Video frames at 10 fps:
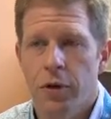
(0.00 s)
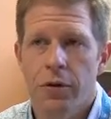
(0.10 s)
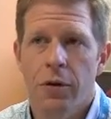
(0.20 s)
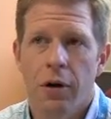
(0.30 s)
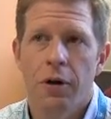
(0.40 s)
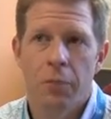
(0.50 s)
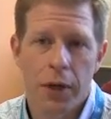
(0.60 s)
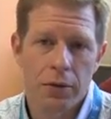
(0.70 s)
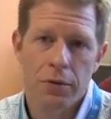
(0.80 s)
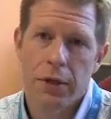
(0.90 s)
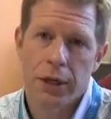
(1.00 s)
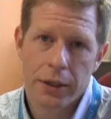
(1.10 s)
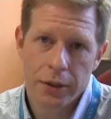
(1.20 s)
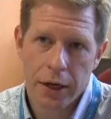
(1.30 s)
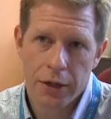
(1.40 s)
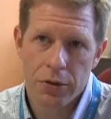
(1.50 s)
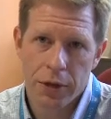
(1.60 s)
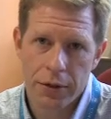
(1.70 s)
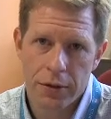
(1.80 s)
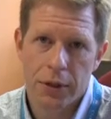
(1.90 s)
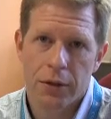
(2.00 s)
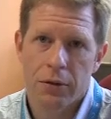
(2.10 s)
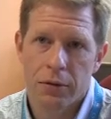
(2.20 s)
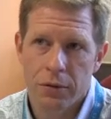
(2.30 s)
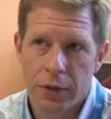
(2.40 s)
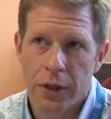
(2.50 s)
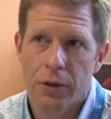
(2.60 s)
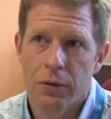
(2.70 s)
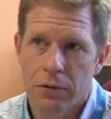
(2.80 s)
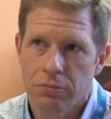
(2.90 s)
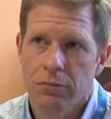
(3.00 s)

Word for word: for other hard metals like high-strength steel, nickel,